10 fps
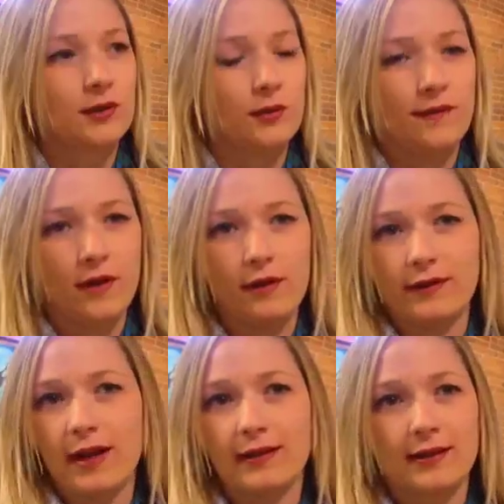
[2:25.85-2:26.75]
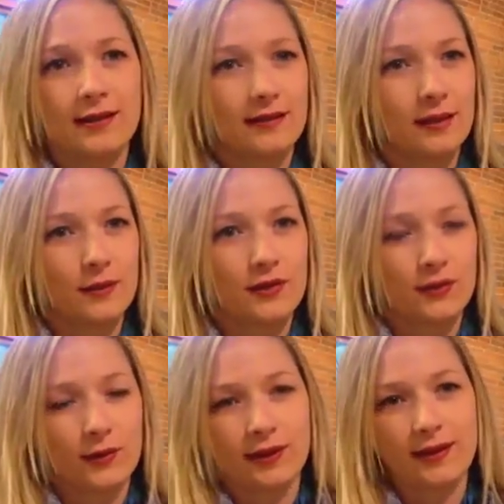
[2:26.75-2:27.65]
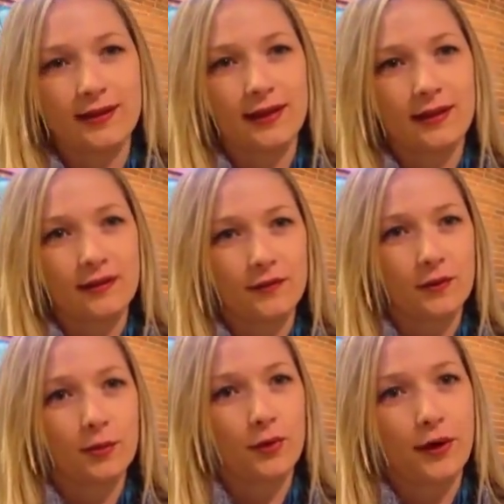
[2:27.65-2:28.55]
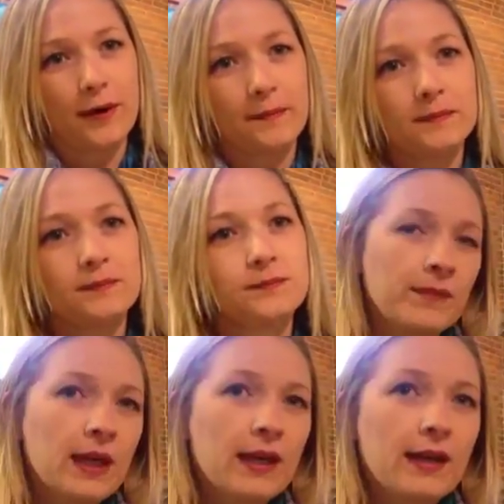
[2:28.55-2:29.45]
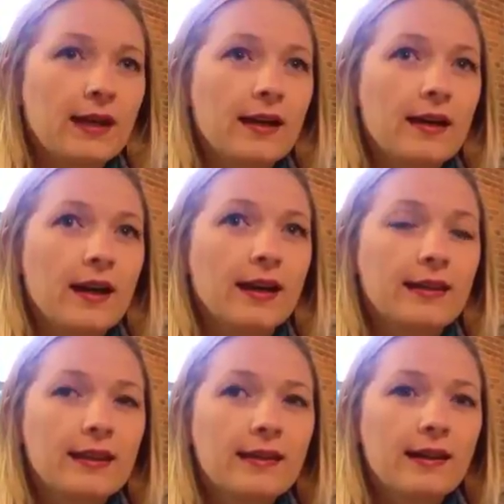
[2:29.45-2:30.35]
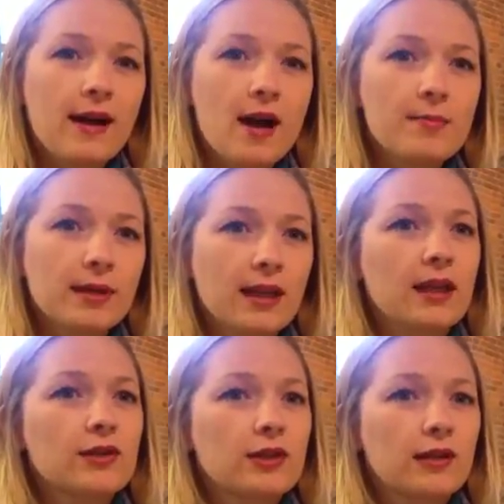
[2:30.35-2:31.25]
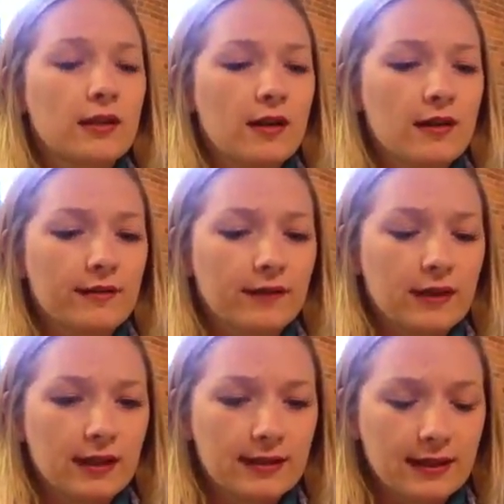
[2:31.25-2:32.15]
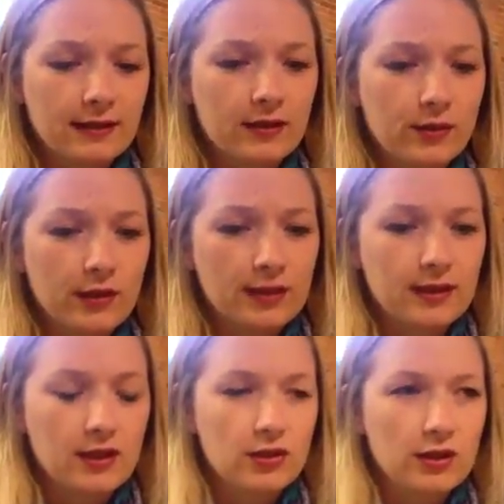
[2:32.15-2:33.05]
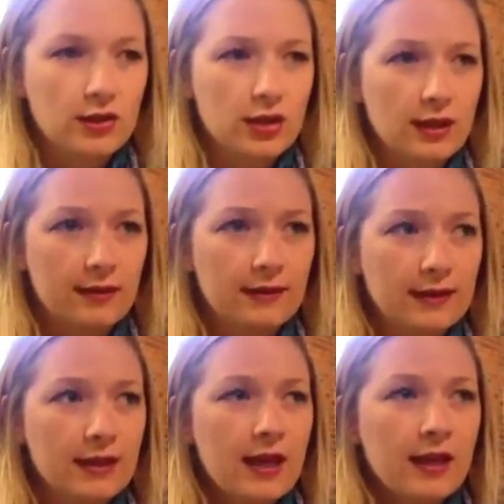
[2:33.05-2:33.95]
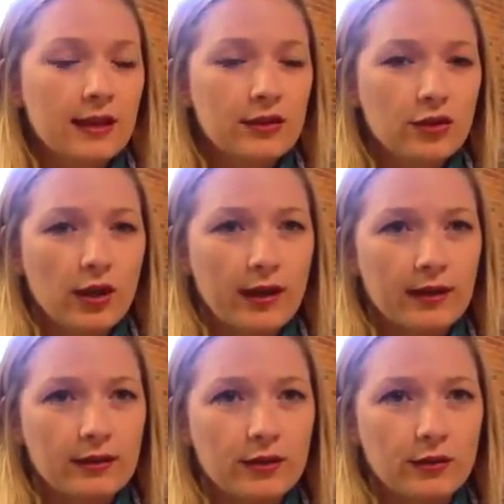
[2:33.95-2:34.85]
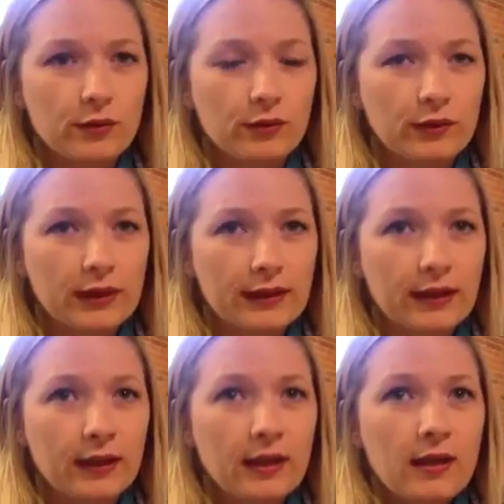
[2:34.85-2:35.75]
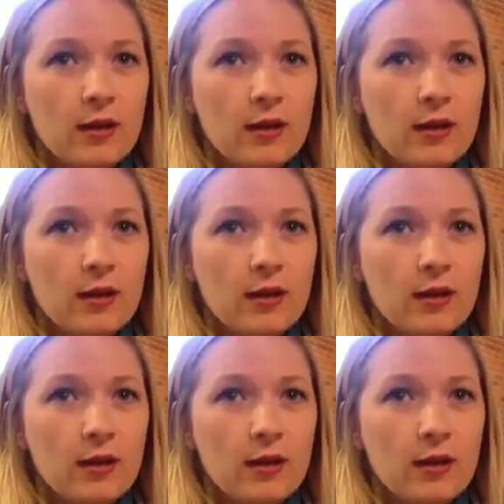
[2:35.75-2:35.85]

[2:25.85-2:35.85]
to evolve constantly, which is really exciting for the program. I think the combination of things that this organization achieves is it's trying to really